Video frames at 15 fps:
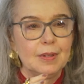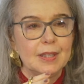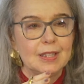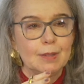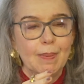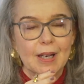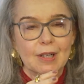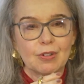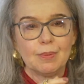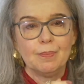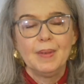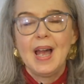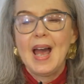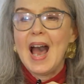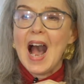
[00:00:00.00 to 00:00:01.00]
spectrum,
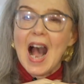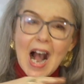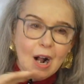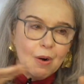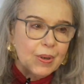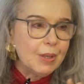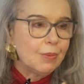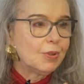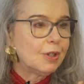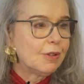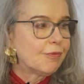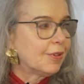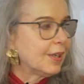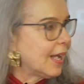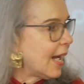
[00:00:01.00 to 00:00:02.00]
how he would
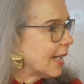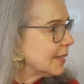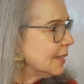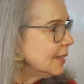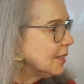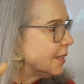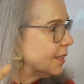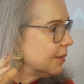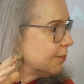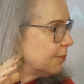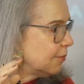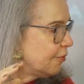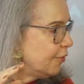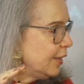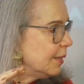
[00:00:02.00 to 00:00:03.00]
have reacted to the
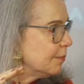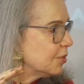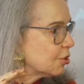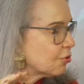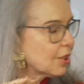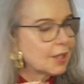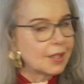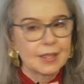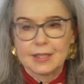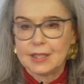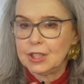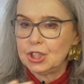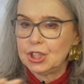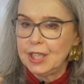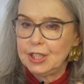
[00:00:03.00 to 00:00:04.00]
freedom struggle as
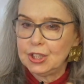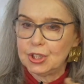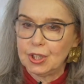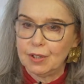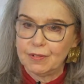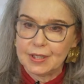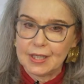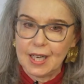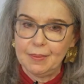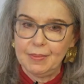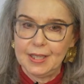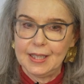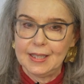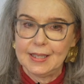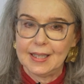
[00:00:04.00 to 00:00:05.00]
it changed over time
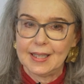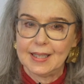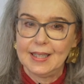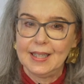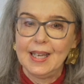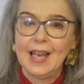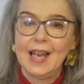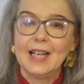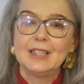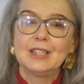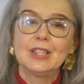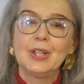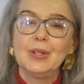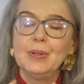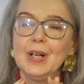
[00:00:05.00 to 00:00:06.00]
in India. And
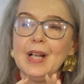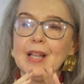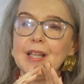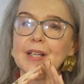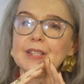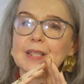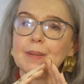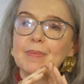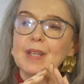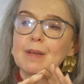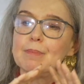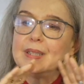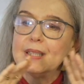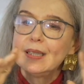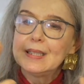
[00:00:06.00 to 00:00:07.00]
so there's something
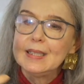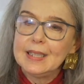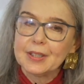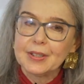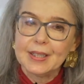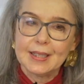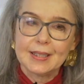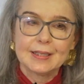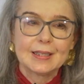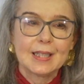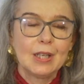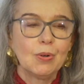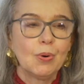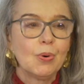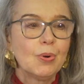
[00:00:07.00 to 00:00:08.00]
mysterious
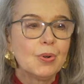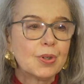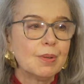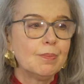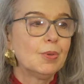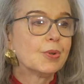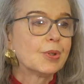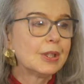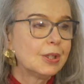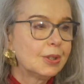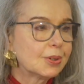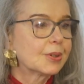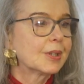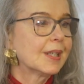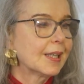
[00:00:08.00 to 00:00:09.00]
and all the more
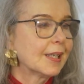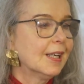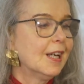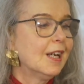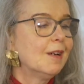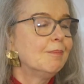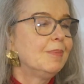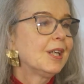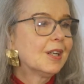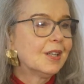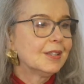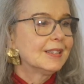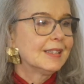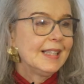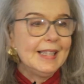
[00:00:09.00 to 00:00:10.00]
alluring
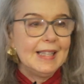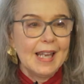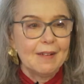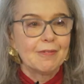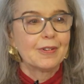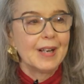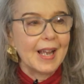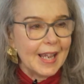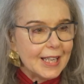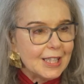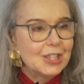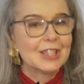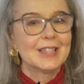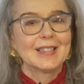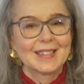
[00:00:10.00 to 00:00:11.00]
because he never
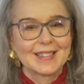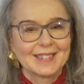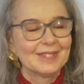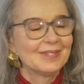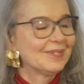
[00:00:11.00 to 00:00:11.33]
ages.